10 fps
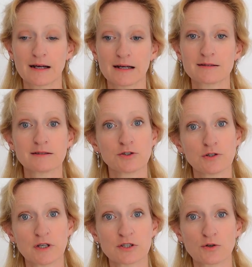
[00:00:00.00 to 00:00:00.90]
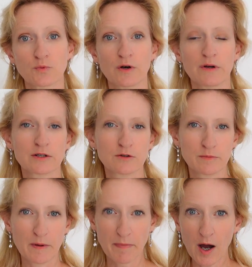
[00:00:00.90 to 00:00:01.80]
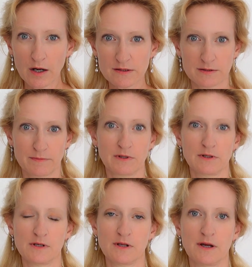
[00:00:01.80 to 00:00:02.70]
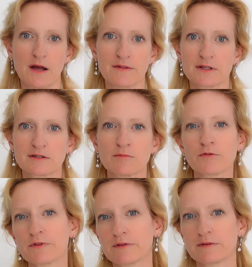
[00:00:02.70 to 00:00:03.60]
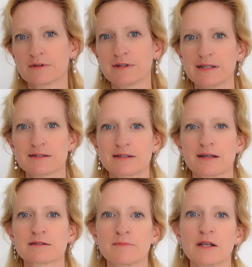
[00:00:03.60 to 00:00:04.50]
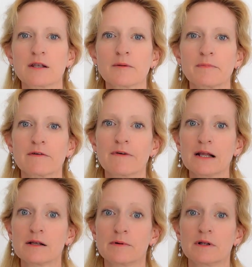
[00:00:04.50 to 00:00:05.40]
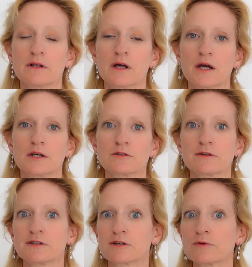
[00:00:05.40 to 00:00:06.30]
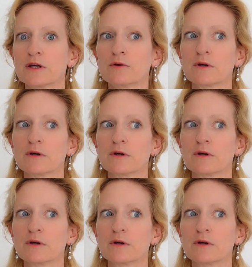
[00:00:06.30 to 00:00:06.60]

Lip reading: situation where it could be possible that some of these things may not be available to the degree